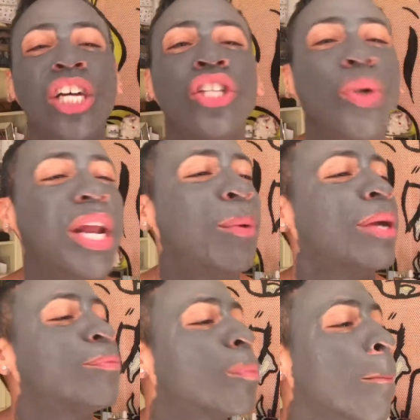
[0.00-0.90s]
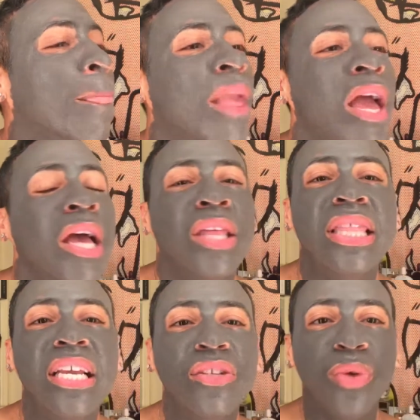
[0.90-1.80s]
So anyway, the
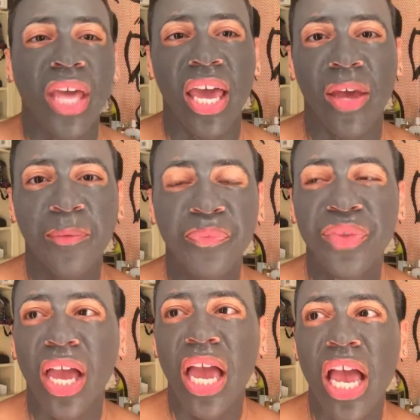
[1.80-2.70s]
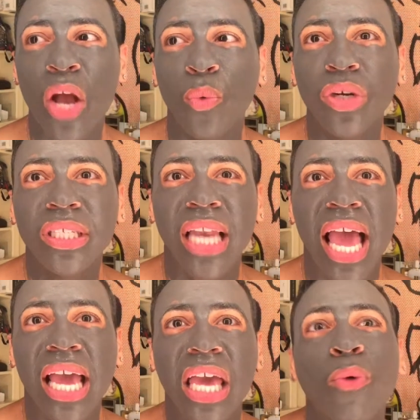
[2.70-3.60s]
thing is with him, it was
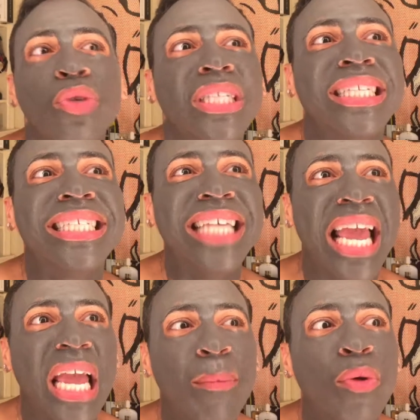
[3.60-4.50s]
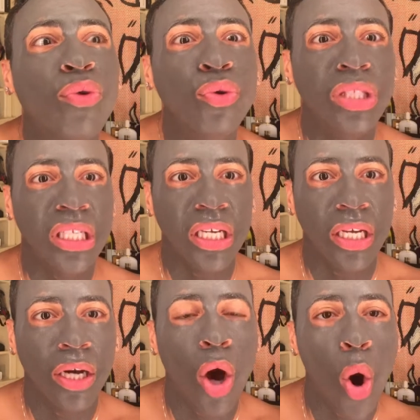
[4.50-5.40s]
the same
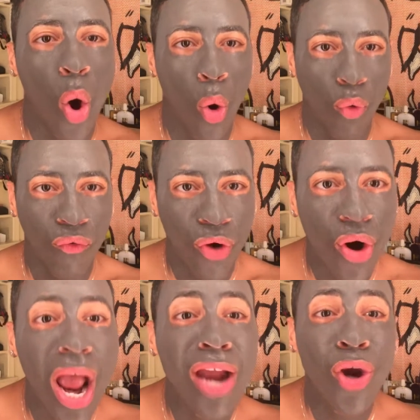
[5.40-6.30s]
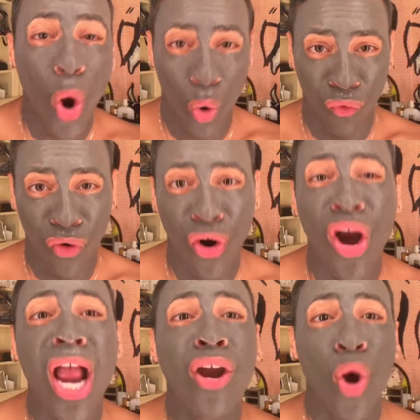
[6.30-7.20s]
routine over and over
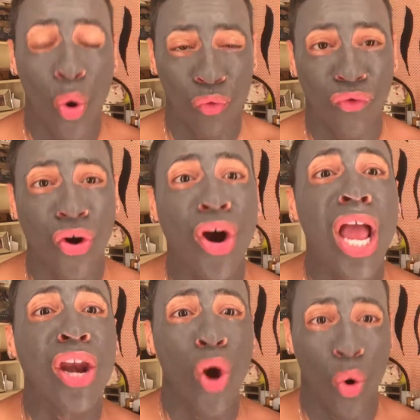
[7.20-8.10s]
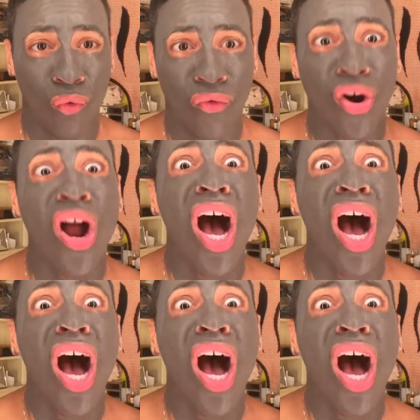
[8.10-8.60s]
and over and over